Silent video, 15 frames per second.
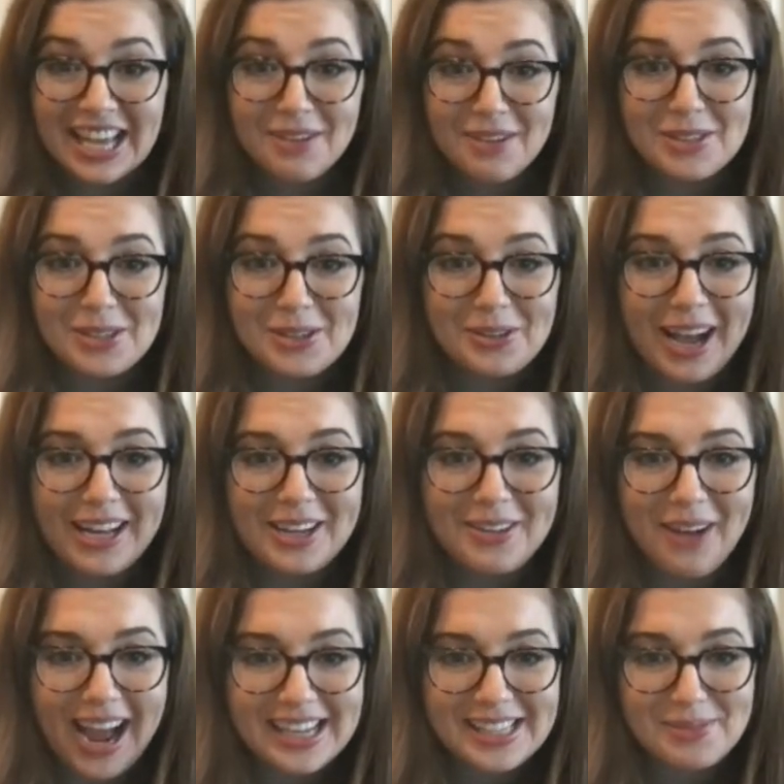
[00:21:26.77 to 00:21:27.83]
I'm so glad you
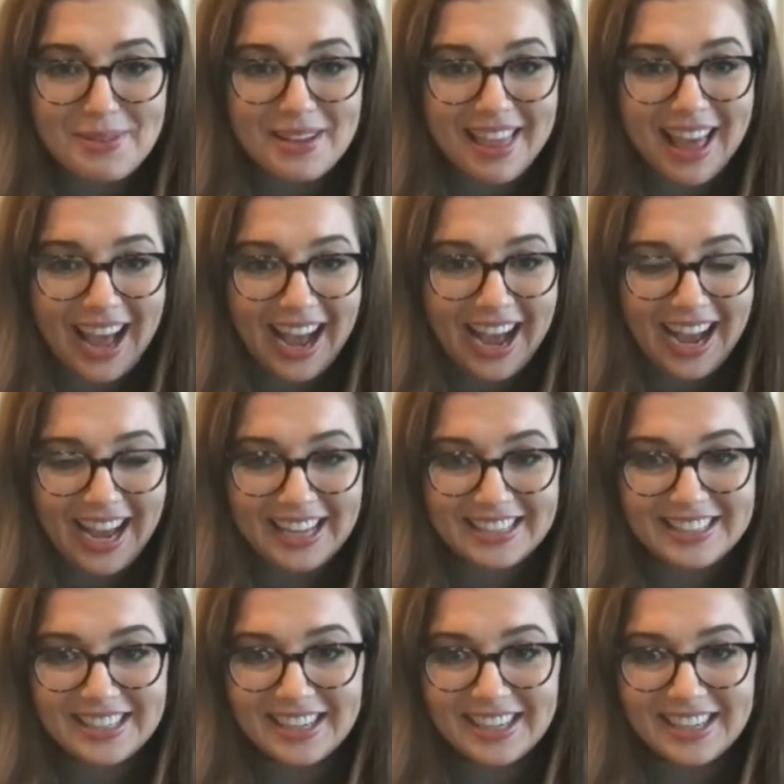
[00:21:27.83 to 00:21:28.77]
asked me that.